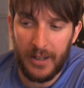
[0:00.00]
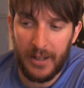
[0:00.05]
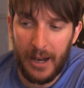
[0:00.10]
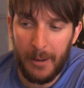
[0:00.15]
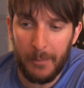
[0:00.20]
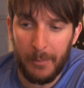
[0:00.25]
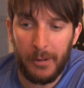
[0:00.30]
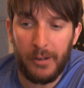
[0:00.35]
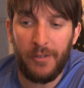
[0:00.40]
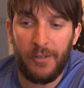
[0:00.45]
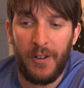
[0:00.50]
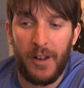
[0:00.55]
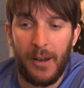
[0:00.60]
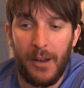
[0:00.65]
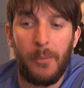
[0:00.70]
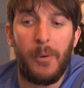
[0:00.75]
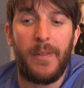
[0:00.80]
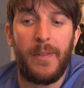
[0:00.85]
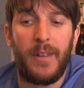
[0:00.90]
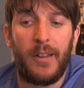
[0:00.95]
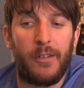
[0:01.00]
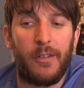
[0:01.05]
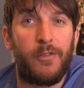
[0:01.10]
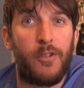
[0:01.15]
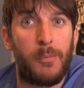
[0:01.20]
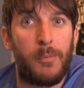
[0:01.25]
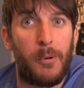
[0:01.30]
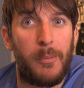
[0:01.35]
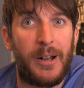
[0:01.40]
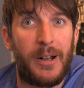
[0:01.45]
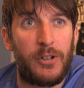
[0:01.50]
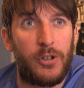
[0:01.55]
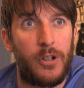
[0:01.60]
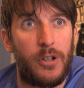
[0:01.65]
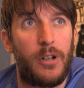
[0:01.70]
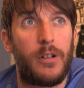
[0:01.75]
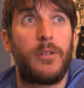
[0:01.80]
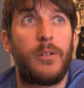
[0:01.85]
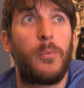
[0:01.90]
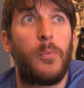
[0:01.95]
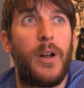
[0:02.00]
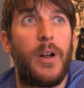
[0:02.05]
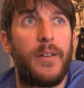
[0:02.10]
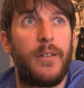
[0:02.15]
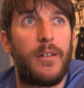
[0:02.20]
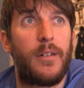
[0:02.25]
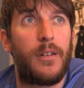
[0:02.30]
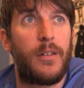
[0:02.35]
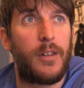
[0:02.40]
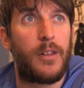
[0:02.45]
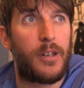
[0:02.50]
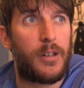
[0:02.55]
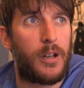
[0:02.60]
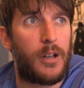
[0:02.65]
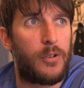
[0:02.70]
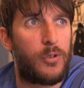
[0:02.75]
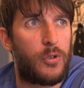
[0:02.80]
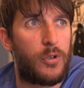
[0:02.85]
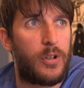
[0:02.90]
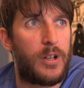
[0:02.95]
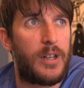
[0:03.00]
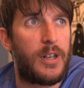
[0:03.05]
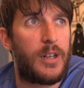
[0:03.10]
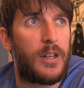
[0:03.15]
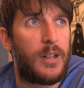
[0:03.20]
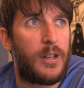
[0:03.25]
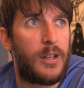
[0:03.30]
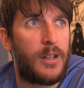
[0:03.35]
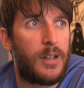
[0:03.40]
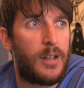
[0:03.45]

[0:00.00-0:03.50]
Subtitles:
The atmosphere when there's a football match on, when the country